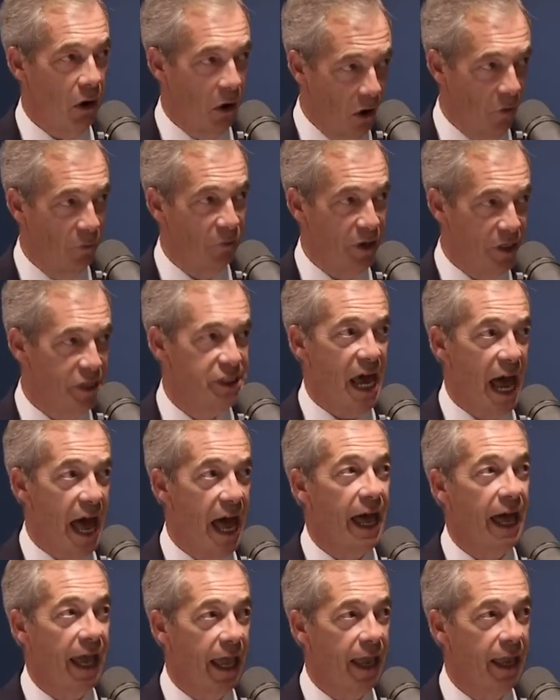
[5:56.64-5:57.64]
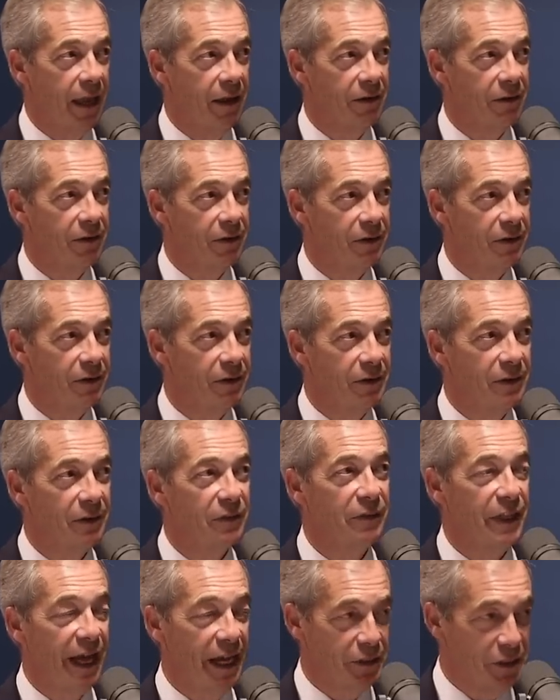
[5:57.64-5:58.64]
On the day
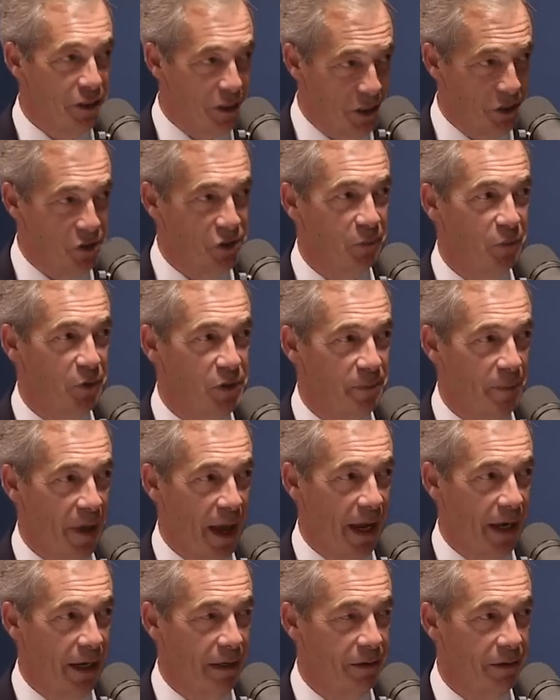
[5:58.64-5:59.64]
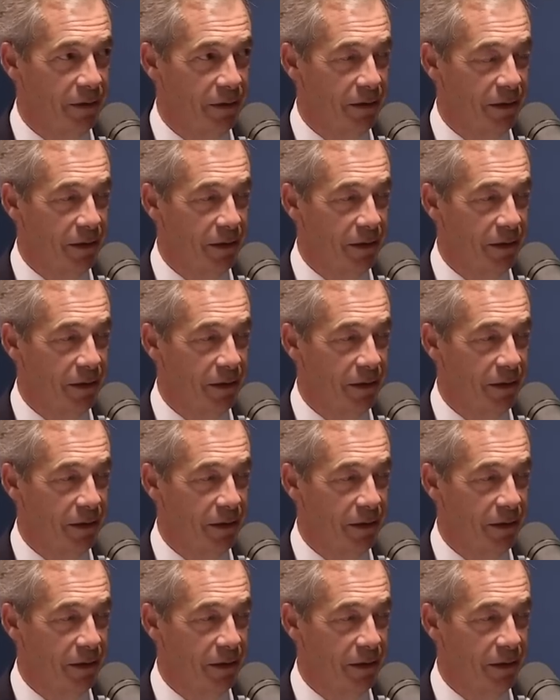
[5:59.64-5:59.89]
that decision was made,